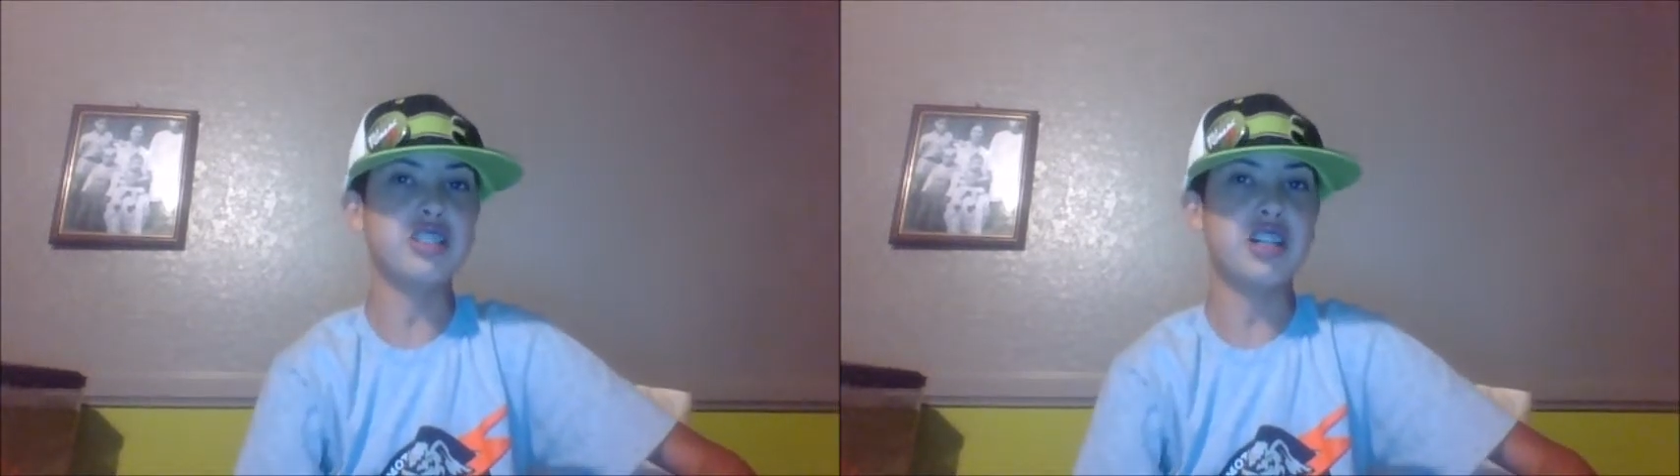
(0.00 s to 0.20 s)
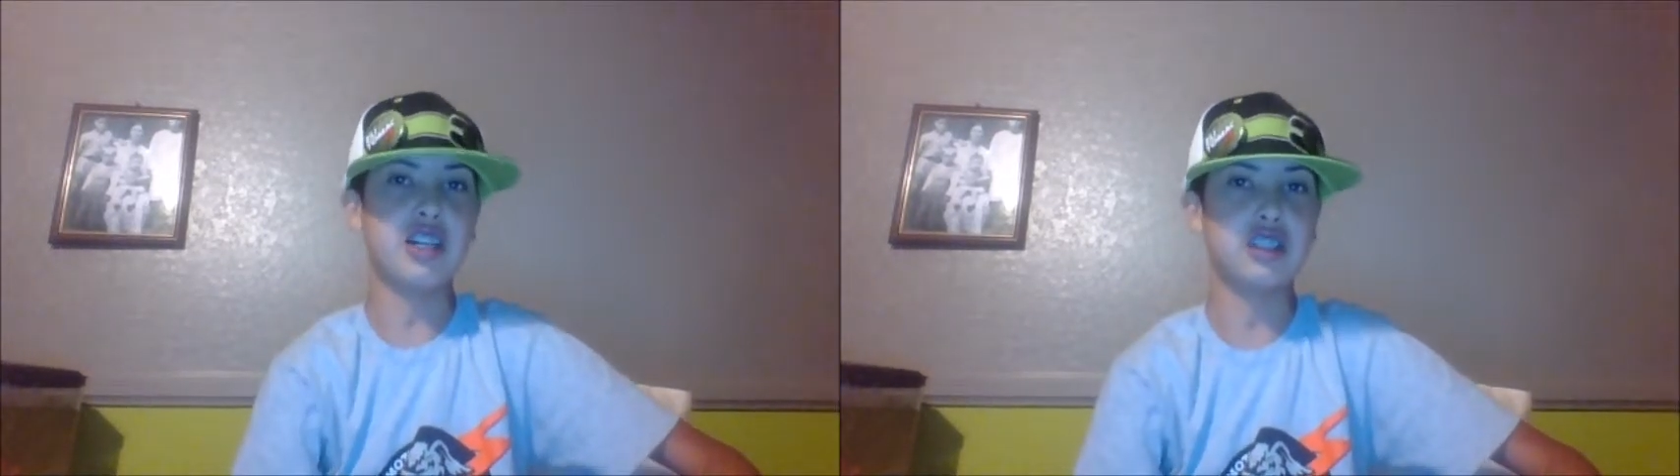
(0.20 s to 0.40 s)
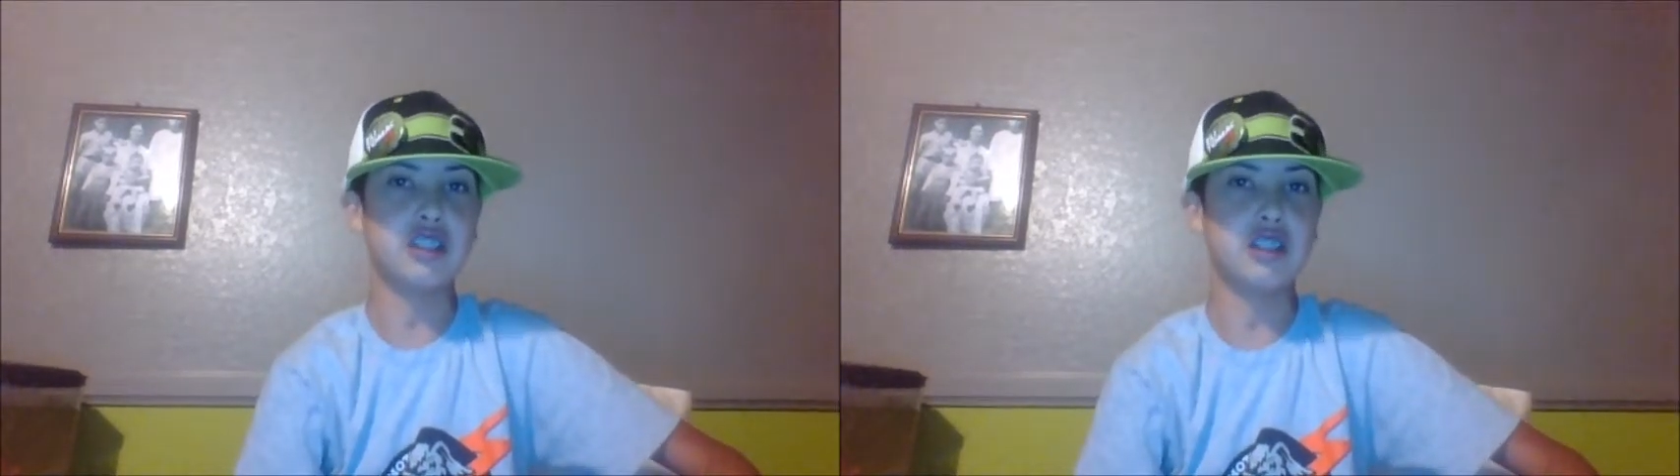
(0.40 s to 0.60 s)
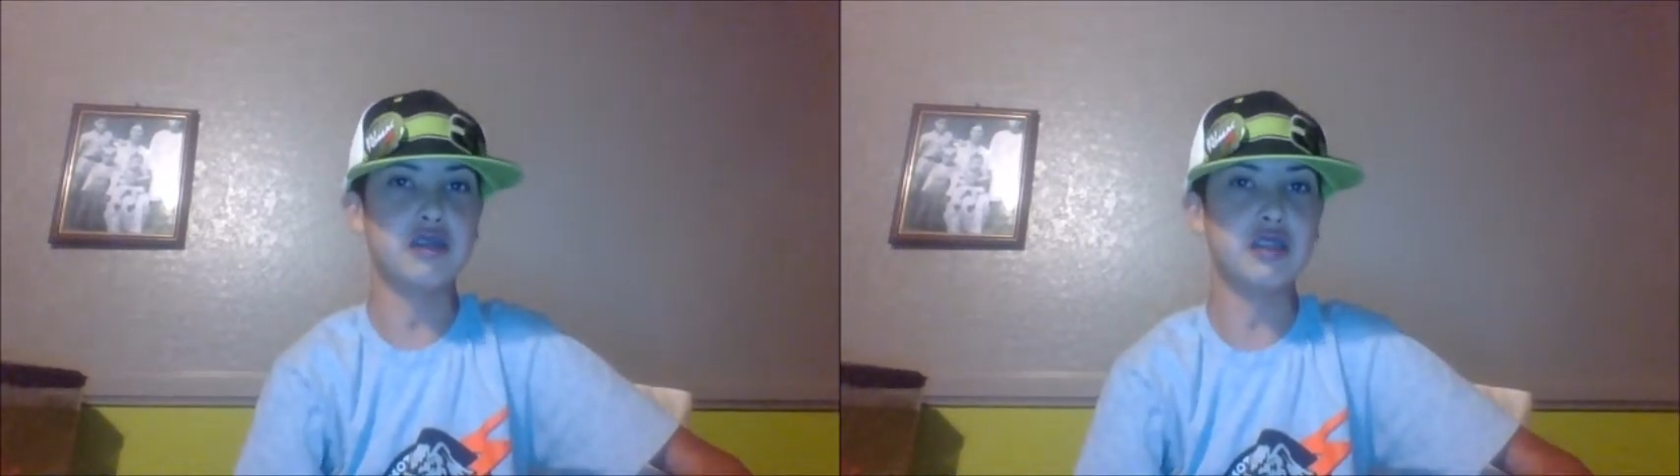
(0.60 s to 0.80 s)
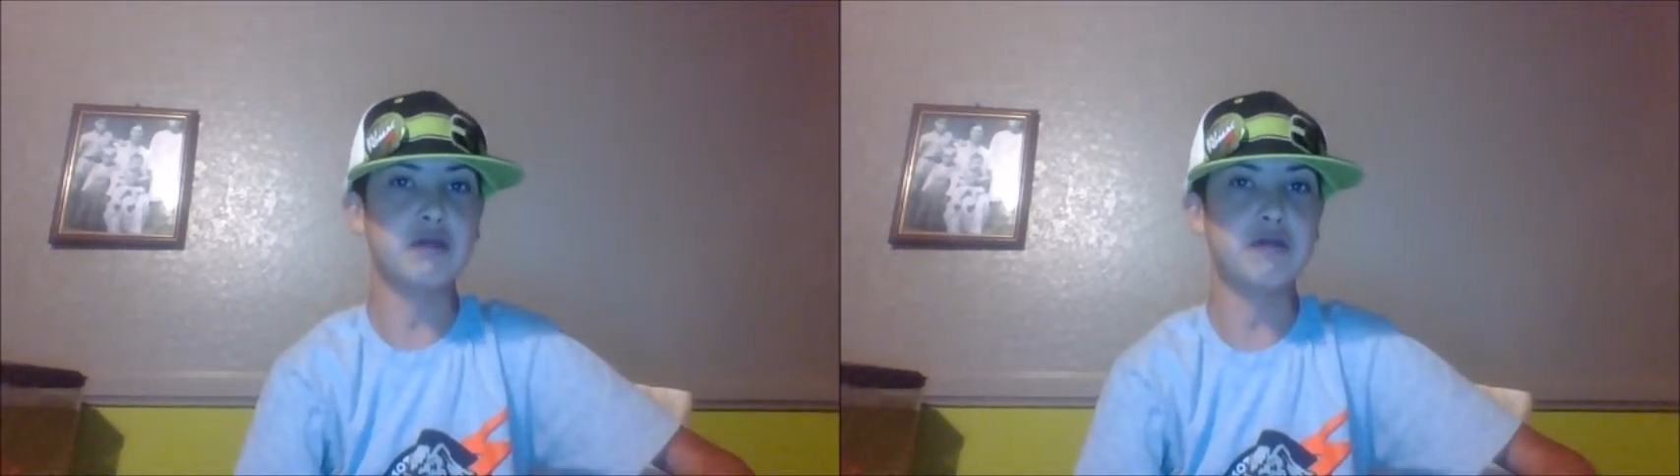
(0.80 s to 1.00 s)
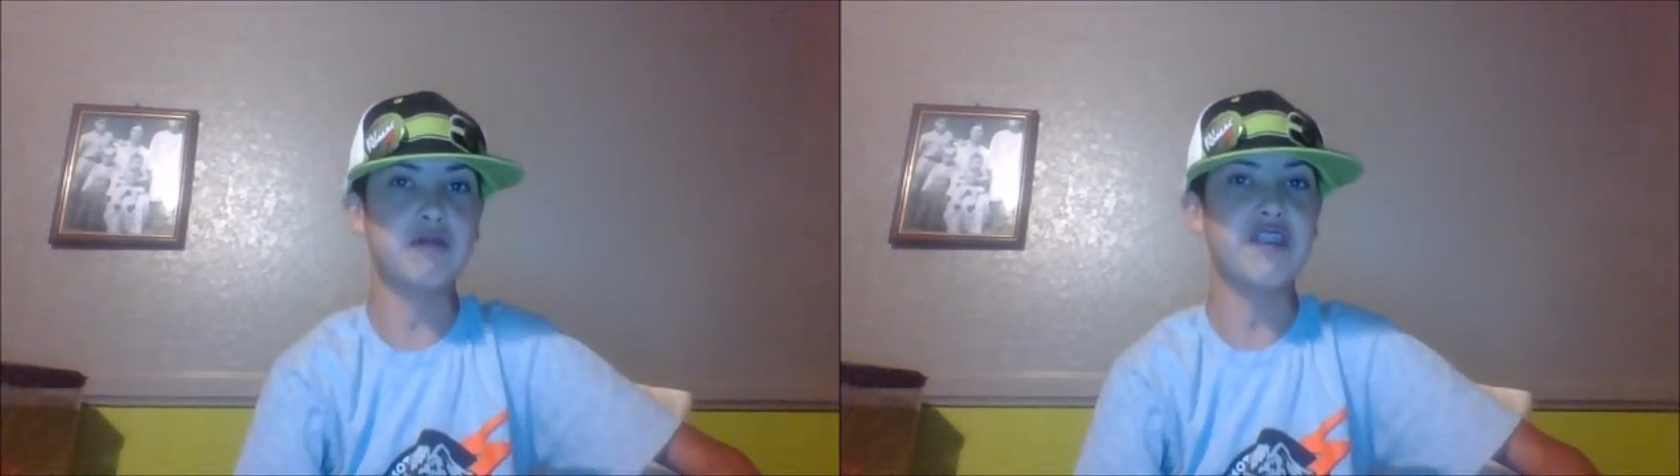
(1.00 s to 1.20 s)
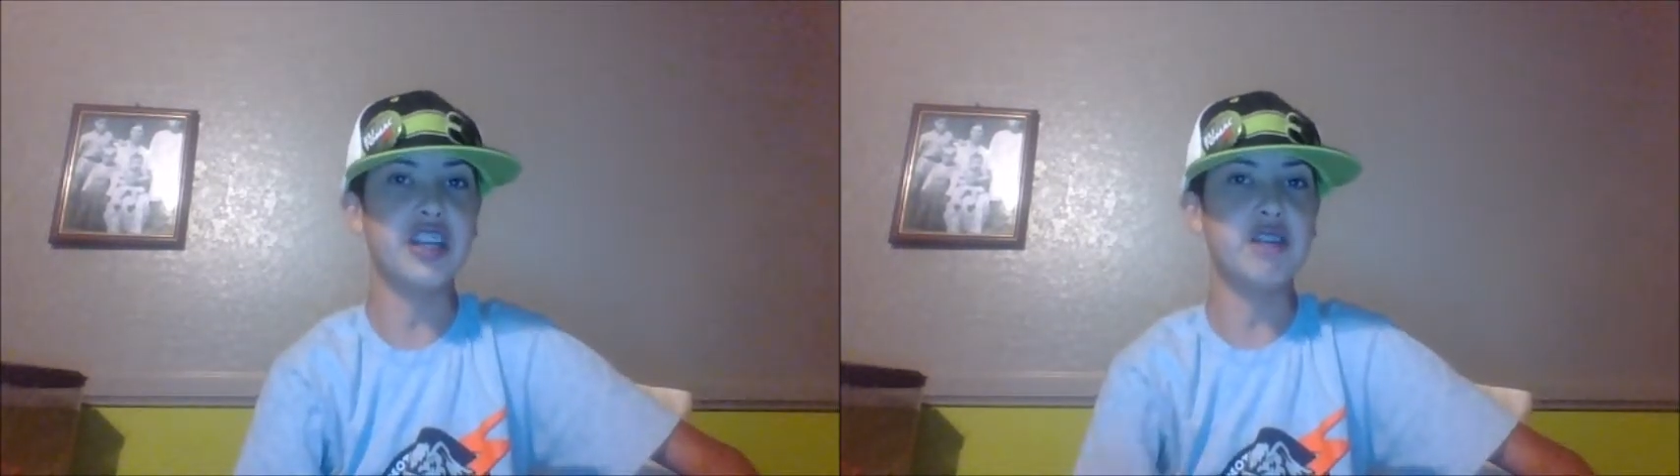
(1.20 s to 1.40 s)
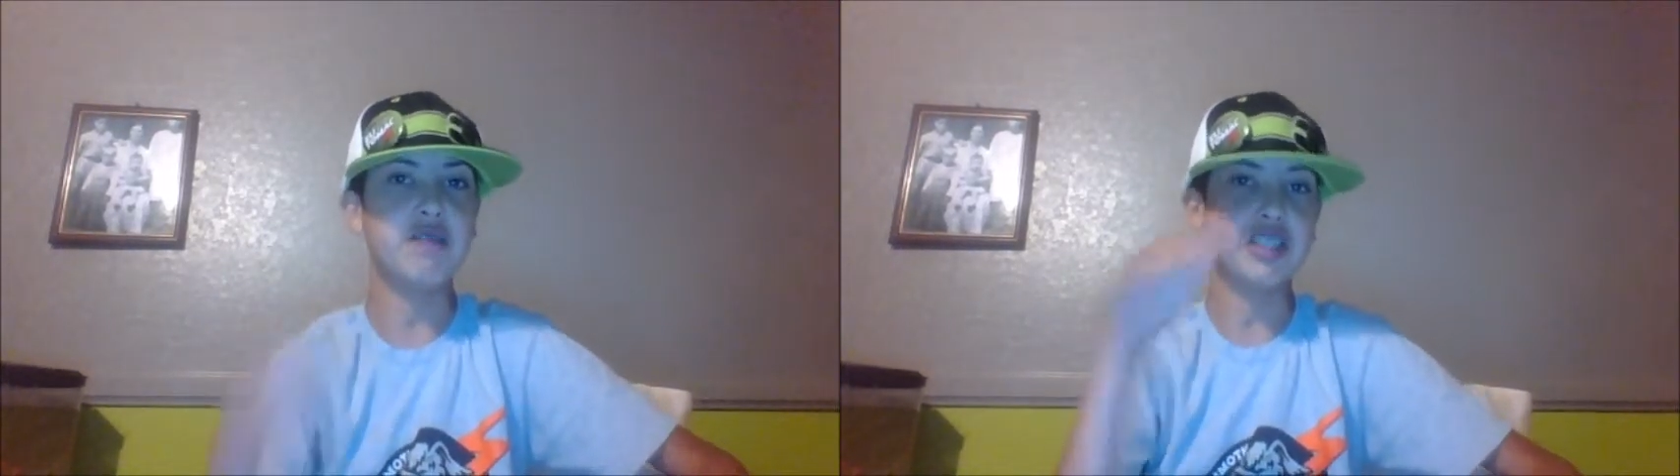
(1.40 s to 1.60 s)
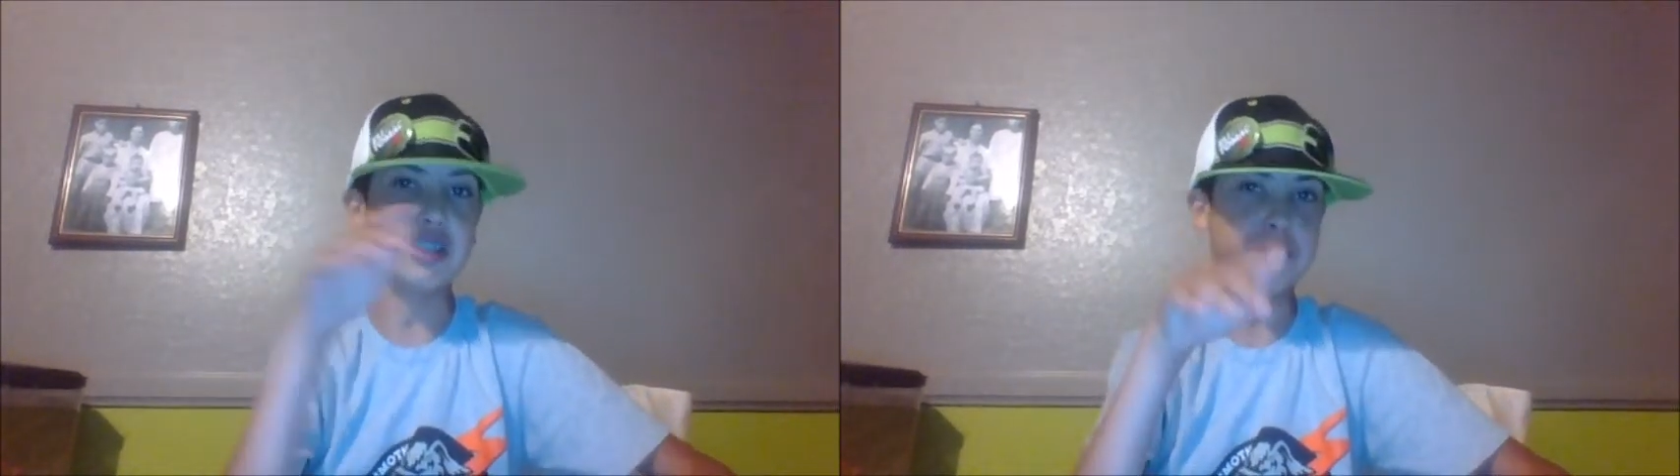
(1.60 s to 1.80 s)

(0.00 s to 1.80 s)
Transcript: talk shows video, which,